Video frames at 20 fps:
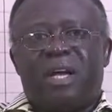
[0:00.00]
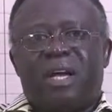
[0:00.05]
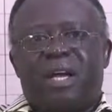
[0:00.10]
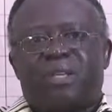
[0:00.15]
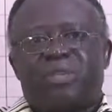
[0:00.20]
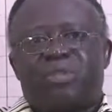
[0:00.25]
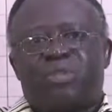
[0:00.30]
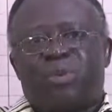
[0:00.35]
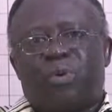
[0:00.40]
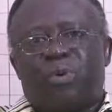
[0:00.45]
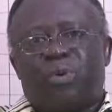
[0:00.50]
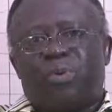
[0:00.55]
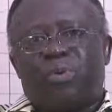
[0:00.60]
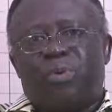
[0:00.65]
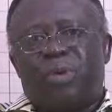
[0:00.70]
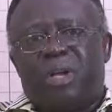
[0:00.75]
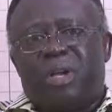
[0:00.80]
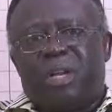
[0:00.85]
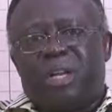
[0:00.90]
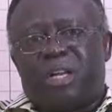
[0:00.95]
And so
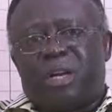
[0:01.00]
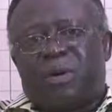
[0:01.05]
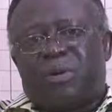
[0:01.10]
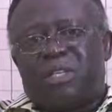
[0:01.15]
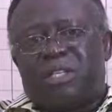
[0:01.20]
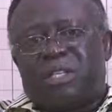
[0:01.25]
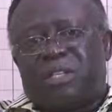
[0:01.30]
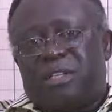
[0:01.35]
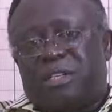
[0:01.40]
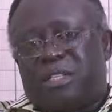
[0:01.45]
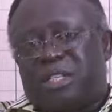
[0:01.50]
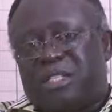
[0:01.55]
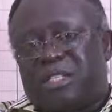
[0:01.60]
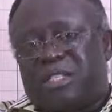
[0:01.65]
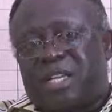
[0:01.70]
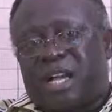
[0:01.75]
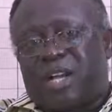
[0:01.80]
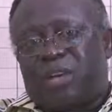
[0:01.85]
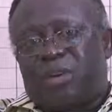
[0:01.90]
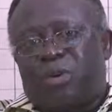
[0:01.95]
the
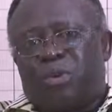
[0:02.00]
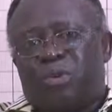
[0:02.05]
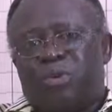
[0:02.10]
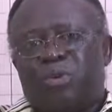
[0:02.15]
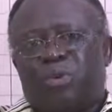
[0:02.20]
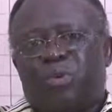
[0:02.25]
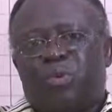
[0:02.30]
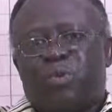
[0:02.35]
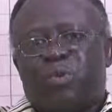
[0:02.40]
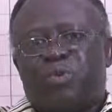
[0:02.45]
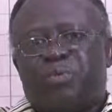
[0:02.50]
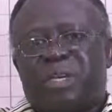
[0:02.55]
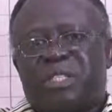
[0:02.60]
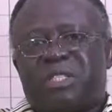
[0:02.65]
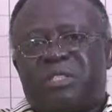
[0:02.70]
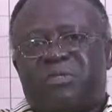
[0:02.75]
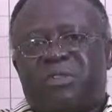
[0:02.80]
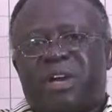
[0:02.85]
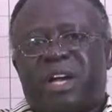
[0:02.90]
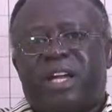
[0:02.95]
design also will
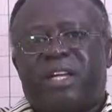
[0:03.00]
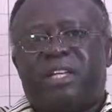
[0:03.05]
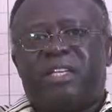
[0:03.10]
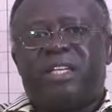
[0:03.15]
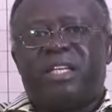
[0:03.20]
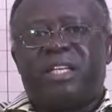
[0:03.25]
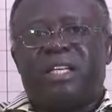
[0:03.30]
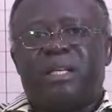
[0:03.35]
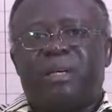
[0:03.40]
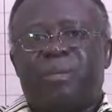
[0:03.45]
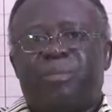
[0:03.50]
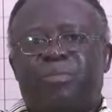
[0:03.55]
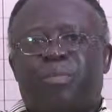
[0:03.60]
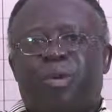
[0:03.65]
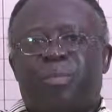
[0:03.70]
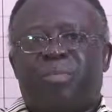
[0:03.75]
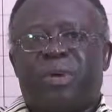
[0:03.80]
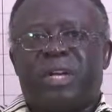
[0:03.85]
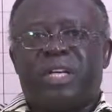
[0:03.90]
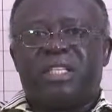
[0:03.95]
specify the
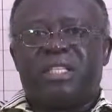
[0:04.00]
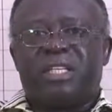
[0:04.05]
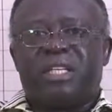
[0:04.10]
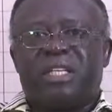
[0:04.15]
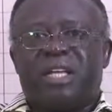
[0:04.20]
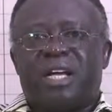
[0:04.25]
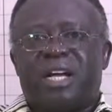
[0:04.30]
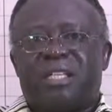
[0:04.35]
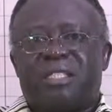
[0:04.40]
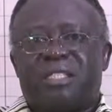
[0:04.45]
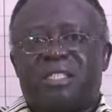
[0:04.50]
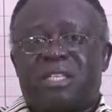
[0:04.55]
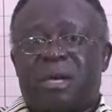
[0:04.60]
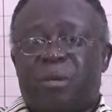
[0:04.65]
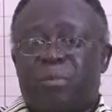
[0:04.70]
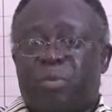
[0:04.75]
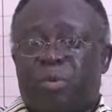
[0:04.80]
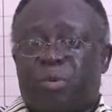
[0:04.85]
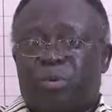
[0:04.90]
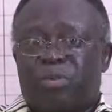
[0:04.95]
population and
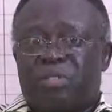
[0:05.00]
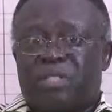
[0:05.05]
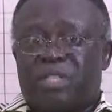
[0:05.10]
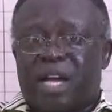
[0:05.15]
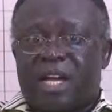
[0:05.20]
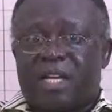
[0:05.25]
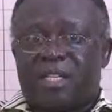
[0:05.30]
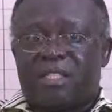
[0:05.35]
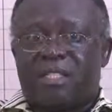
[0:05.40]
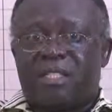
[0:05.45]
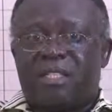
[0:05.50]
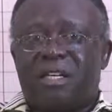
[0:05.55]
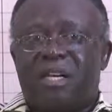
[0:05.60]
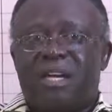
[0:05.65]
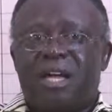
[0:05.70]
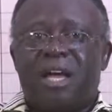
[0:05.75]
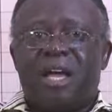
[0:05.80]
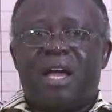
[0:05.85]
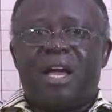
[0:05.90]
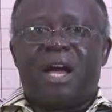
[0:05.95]
sample size
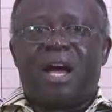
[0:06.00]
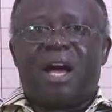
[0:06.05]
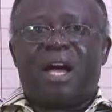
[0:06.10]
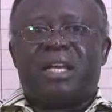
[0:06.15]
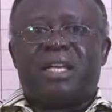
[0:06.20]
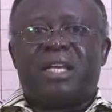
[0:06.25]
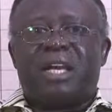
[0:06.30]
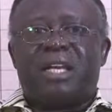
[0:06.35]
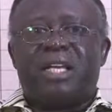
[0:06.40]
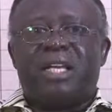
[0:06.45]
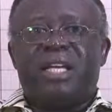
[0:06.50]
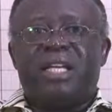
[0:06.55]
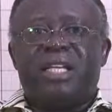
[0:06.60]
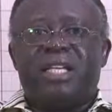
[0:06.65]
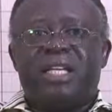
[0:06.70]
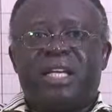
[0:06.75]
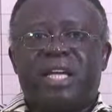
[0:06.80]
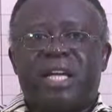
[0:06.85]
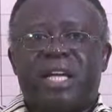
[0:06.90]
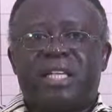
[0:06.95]
and then
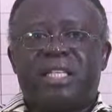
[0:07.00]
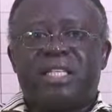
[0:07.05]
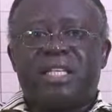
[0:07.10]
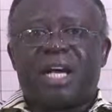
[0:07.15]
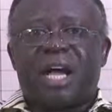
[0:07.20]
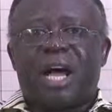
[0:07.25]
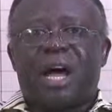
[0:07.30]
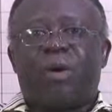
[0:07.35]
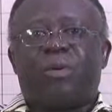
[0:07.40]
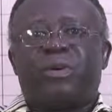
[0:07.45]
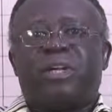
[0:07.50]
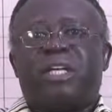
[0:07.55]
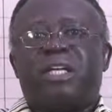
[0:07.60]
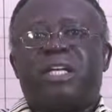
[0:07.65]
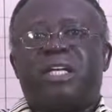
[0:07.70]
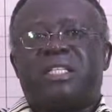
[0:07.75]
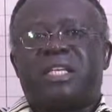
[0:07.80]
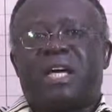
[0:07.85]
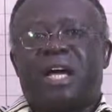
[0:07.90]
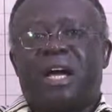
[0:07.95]
indicate how the
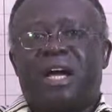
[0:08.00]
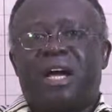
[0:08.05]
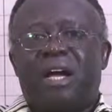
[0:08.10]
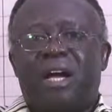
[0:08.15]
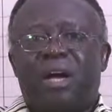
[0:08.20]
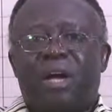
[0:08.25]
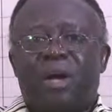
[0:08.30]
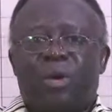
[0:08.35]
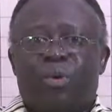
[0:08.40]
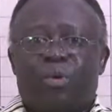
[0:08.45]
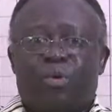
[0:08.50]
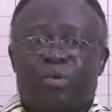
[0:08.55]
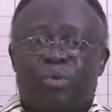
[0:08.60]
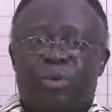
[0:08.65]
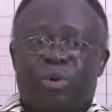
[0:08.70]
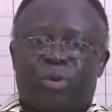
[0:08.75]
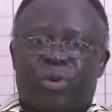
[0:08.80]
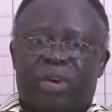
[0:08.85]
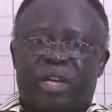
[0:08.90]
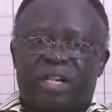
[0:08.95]
data will
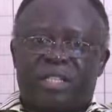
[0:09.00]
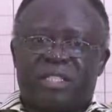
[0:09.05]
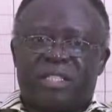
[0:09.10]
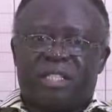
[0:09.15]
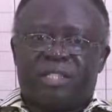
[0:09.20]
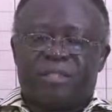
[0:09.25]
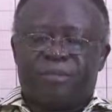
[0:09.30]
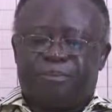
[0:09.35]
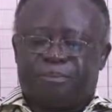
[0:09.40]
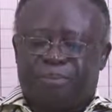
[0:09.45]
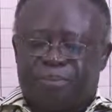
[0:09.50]
be collected.